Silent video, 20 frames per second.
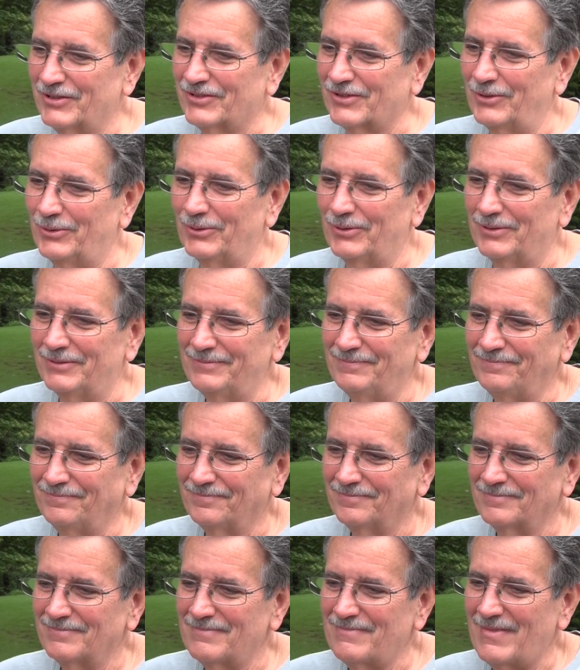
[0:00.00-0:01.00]
to school,
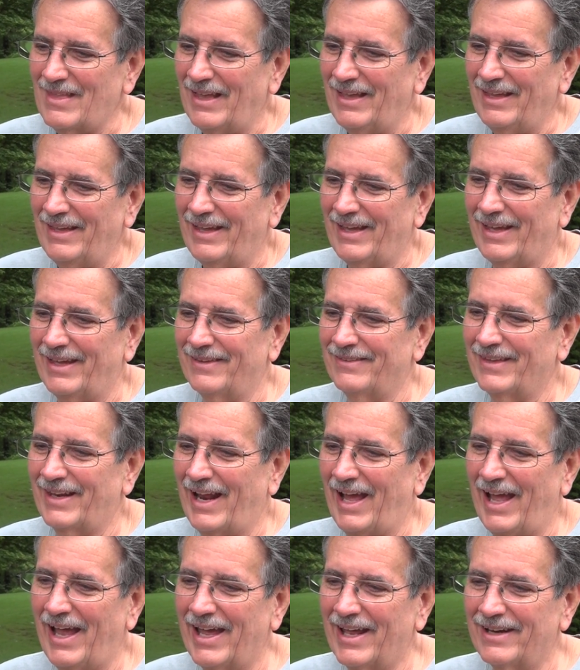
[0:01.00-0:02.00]
and then
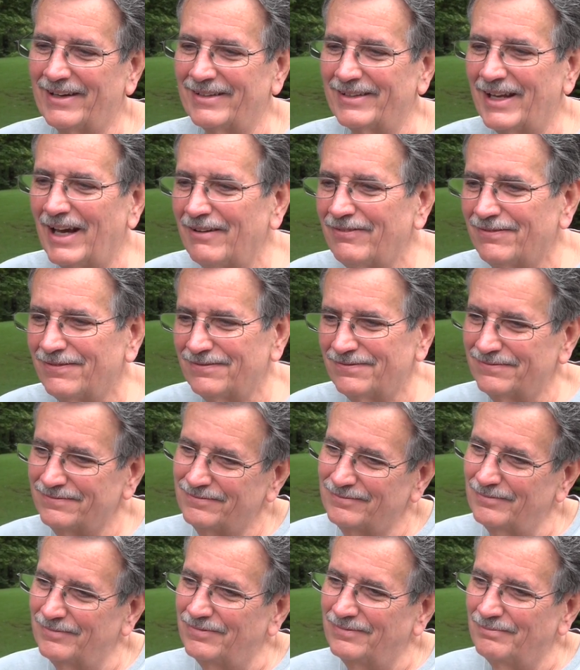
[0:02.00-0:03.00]
I had enough
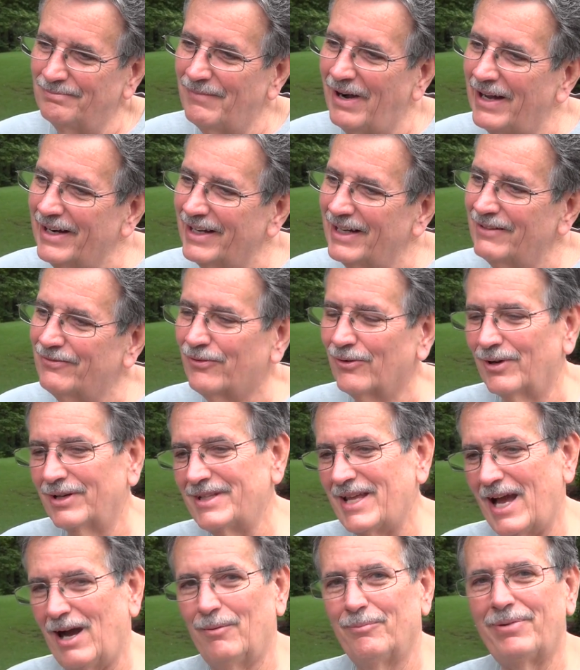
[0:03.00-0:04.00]
money for a
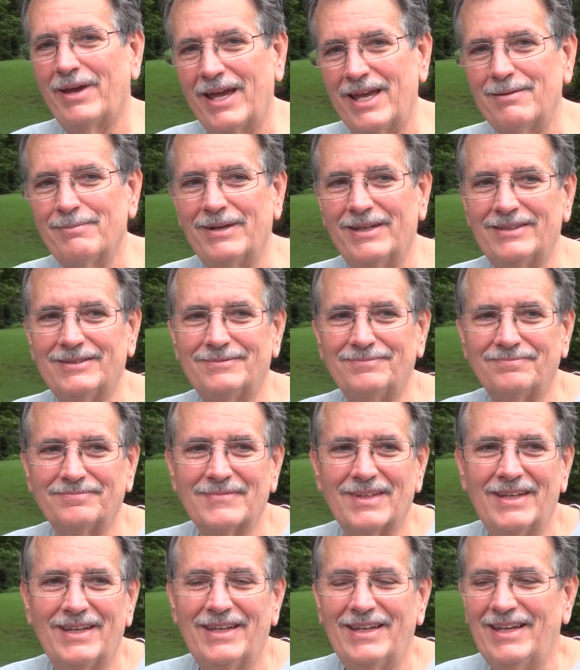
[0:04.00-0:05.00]
down payment,
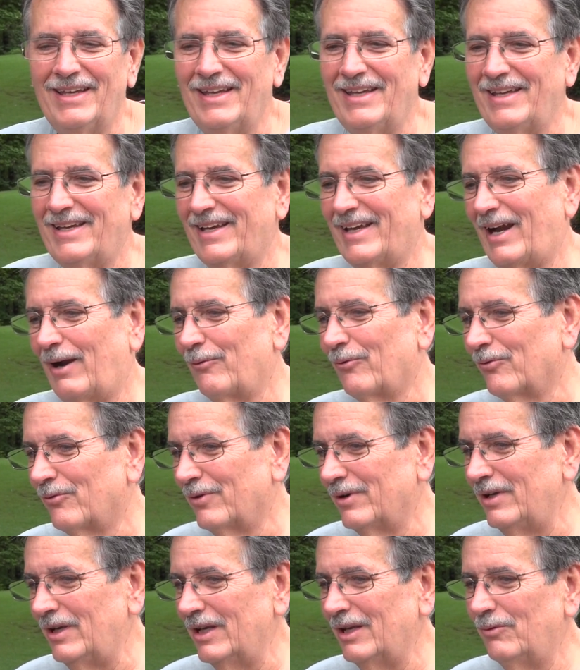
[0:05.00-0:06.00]
and I
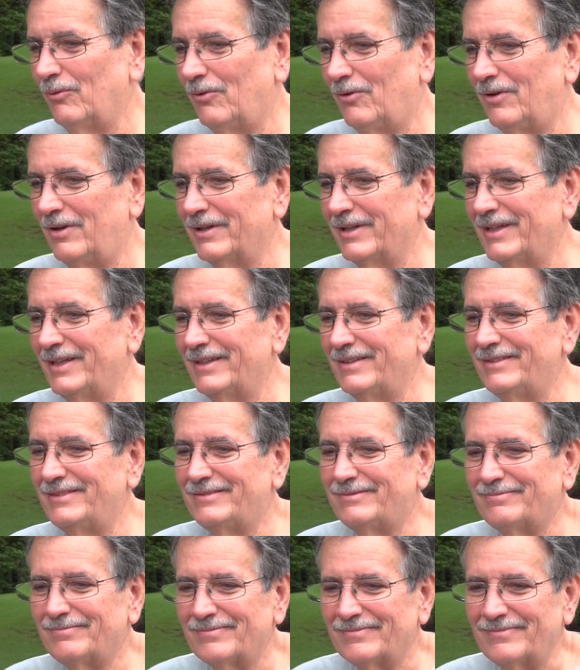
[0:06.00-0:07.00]
really wanted
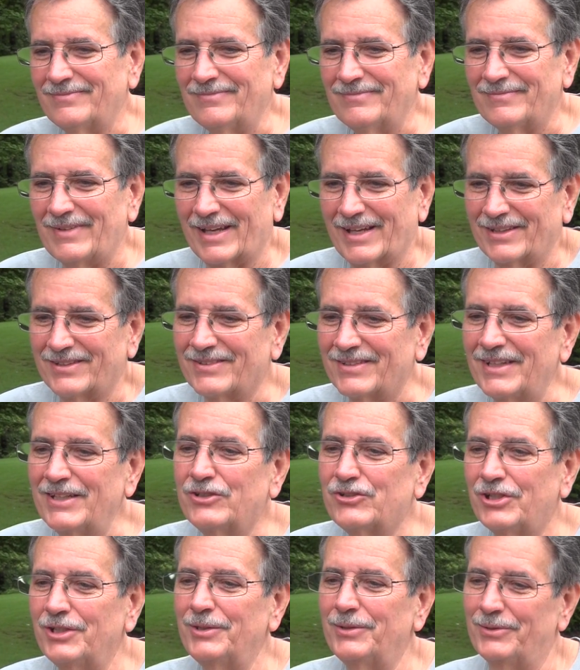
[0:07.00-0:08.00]
like a
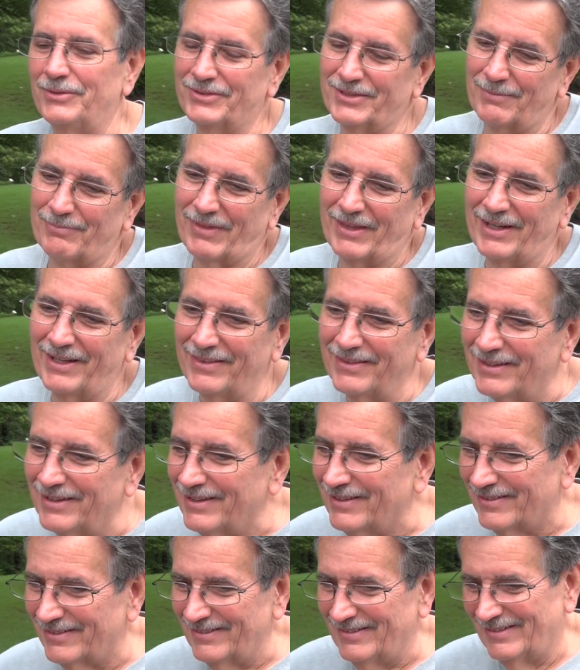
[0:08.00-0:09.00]
C2, something in
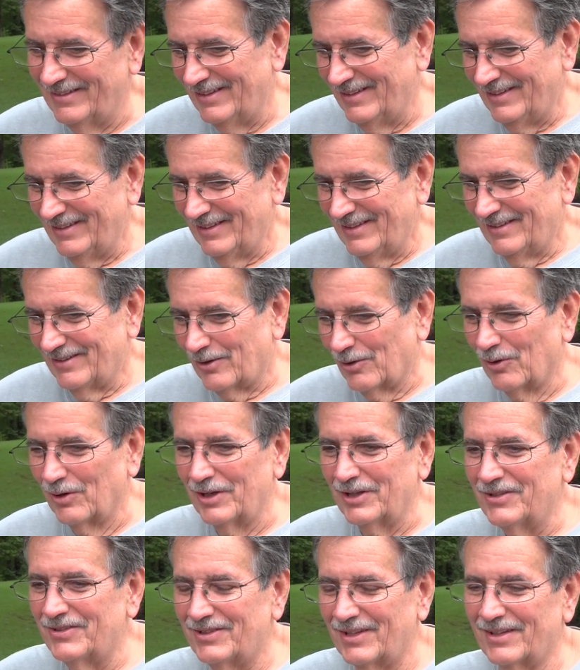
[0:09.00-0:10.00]
the
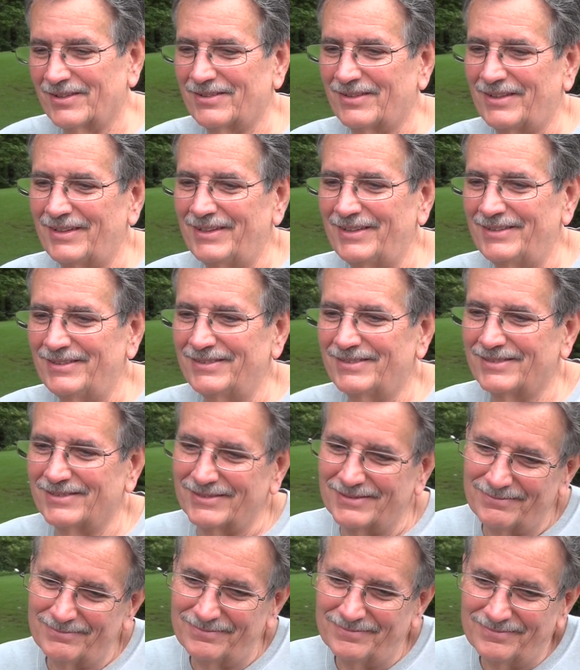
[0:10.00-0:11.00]
early 60s,
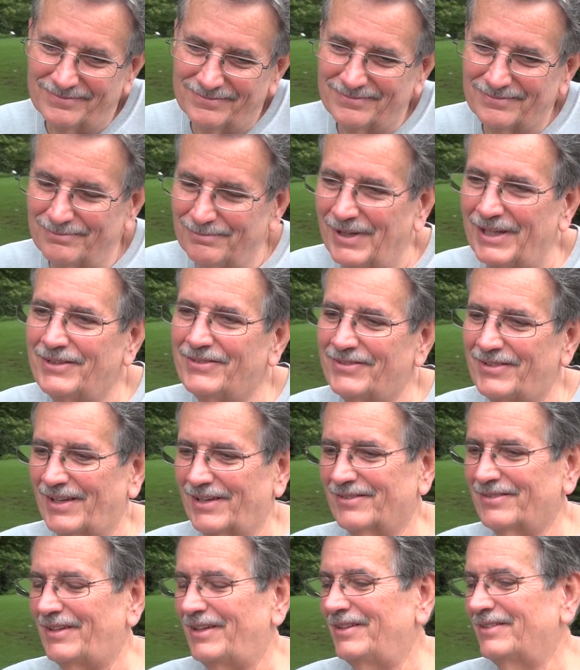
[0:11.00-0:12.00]
mid
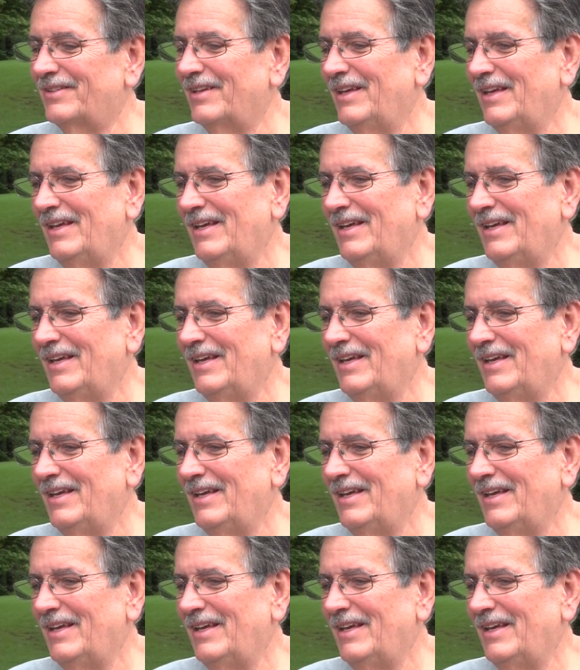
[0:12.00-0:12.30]
60s.